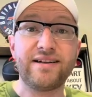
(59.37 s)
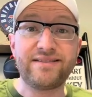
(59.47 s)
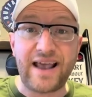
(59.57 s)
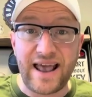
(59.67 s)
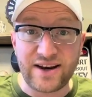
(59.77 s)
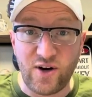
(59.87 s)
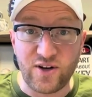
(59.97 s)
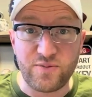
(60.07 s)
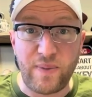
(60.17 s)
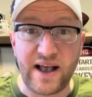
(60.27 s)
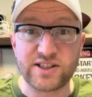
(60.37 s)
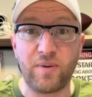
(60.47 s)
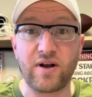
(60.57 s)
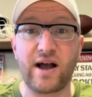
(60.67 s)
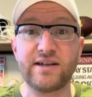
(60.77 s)
10 college
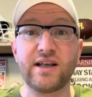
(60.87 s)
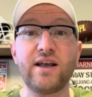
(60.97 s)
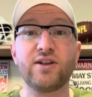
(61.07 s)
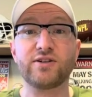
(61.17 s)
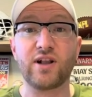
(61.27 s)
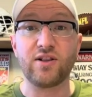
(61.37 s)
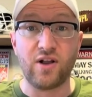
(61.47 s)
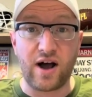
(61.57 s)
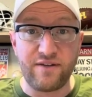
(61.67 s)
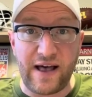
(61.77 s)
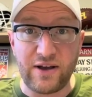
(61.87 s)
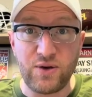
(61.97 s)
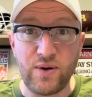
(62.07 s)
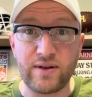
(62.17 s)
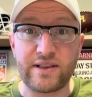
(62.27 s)
basketball, guys. There's a lot of
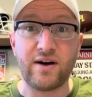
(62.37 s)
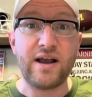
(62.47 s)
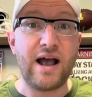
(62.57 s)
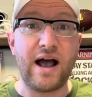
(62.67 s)
value out there.